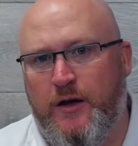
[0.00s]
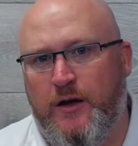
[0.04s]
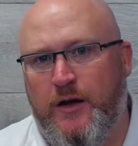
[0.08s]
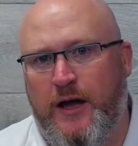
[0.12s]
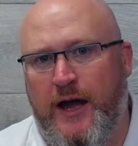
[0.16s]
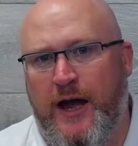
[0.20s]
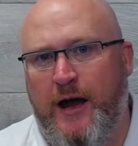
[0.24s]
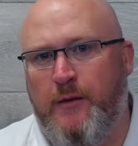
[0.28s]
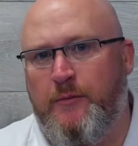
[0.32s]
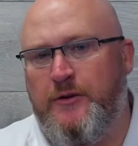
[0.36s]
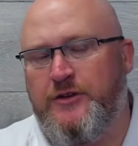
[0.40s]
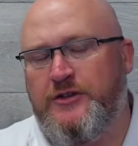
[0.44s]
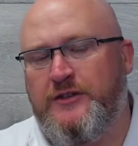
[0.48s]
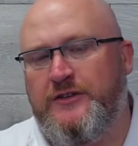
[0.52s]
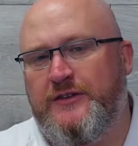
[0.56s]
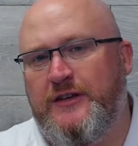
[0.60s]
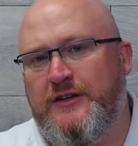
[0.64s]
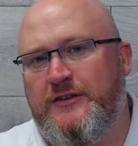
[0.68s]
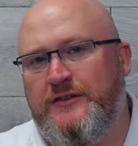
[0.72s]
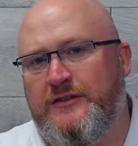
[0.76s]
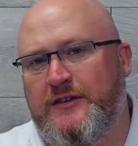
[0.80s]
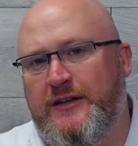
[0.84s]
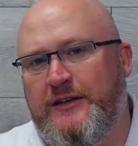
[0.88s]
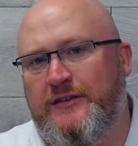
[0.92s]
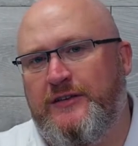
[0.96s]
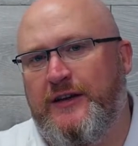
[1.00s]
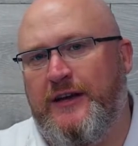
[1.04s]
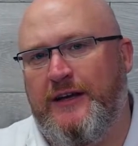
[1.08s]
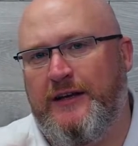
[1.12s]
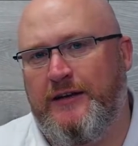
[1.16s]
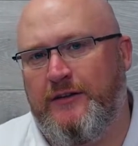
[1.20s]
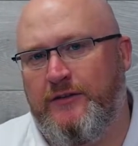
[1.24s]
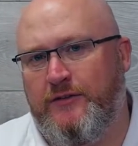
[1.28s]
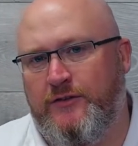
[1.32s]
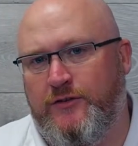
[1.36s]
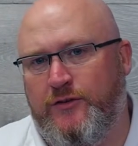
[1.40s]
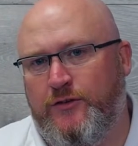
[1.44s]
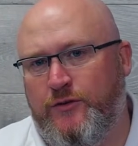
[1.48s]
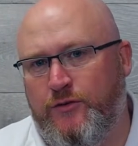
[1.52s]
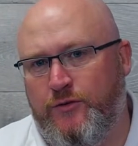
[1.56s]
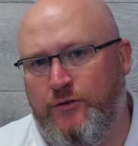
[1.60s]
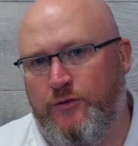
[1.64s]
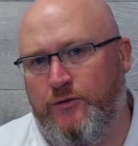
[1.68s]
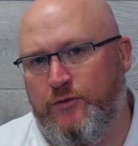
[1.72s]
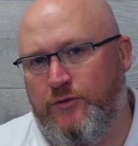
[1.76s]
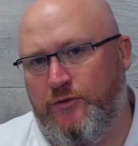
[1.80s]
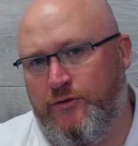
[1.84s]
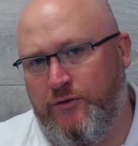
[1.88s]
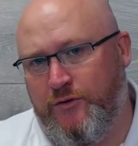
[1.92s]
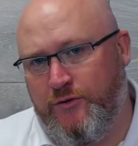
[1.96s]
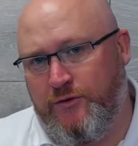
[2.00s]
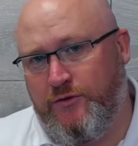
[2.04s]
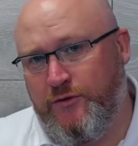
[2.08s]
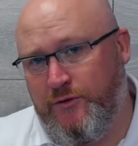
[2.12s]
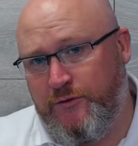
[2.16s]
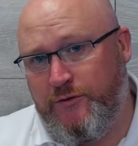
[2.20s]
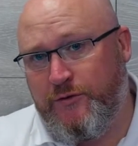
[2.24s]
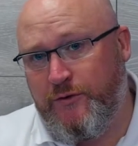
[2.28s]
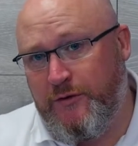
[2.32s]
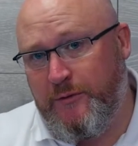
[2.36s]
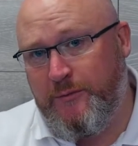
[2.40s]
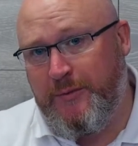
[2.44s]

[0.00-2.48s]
How much attention they're taking to the